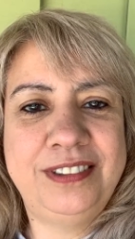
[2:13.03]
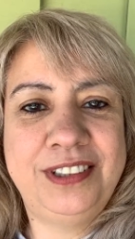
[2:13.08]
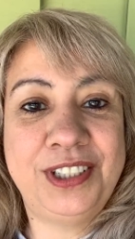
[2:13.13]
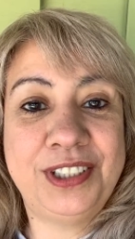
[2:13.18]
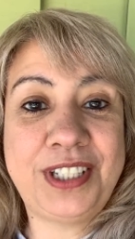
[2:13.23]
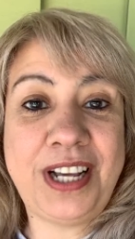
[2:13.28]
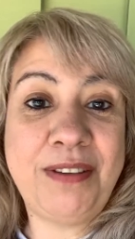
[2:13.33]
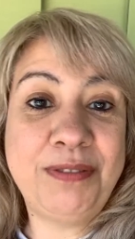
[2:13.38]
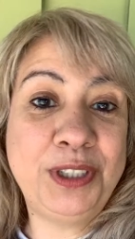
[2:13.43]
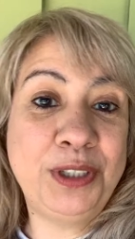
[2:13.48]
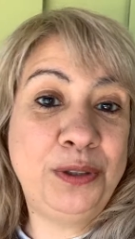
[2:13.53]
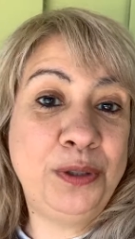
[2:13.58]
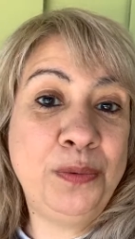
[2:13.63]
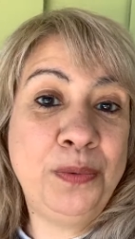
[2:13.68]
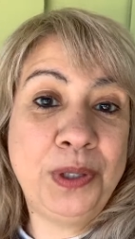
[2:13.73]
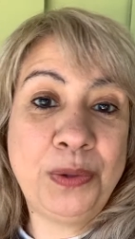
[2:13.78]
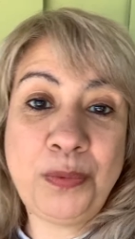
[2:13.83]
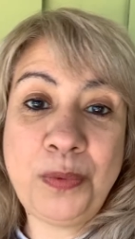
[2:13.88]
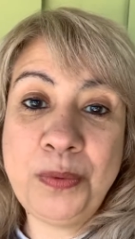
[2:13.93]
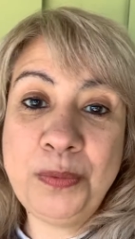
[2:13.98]
just have to do
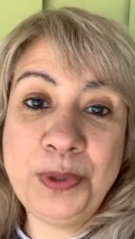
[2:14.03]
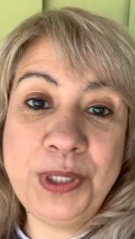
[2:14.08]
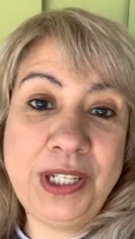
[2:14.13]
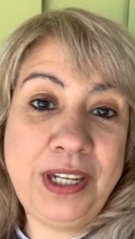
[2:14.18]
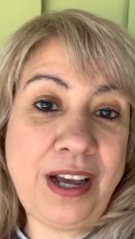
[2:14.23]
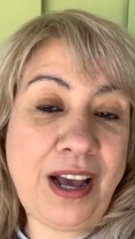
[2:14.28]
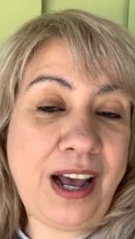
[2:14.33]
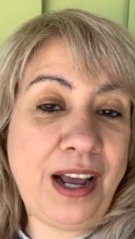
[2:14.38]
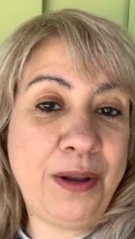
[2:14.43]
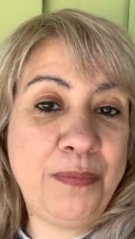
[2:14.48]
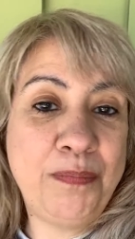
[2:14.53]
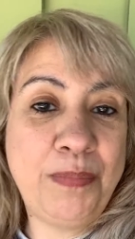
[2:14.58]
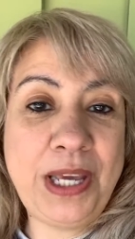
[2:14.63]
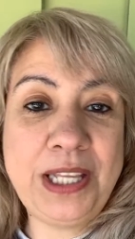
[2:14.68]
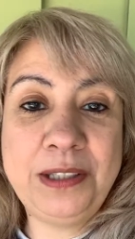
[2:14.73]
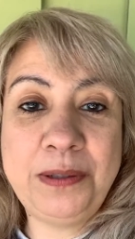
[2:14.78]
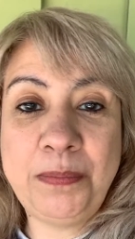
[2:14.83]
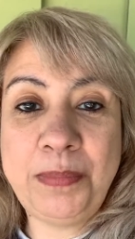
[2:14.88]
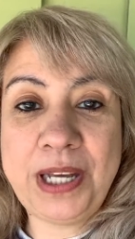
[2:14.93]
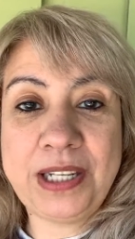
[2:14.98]
with what we got and
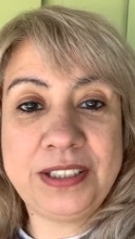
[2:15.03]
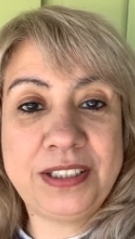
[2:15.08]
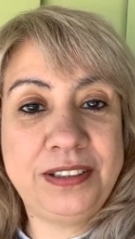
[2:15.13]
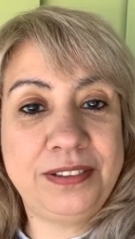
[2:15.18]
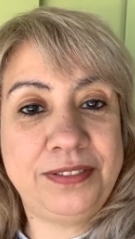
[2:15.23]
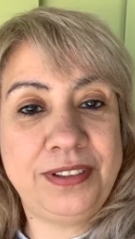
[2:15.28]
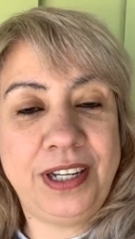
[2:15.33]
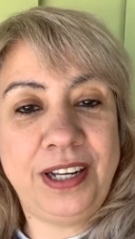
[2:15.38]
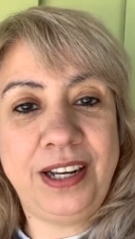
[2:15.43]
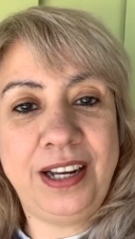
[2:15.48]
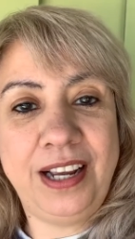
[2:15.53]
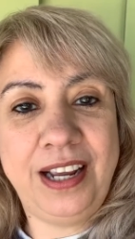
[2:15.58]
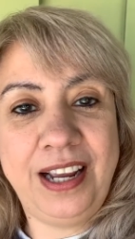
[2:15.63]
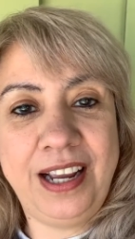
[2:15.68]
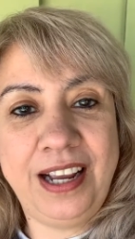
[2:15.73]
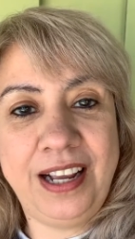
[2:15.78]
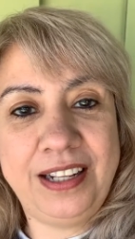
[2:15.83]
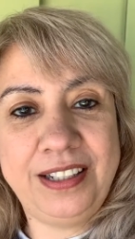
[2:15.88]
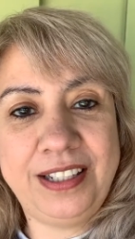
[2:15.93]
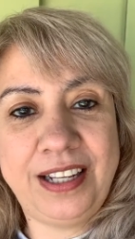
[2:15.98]
make the best of it.
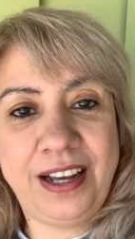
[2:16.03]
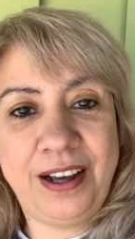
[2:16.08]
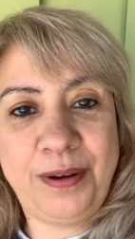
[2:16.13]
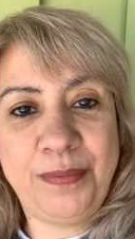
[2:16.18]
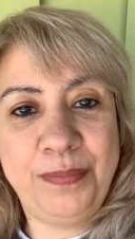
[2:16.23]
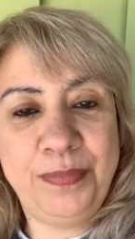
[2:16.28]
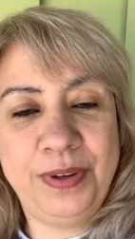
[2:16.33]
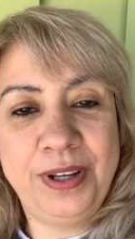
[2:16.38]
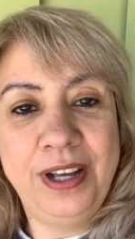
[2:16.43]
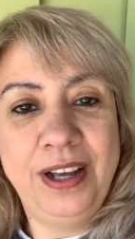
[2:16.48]
And um,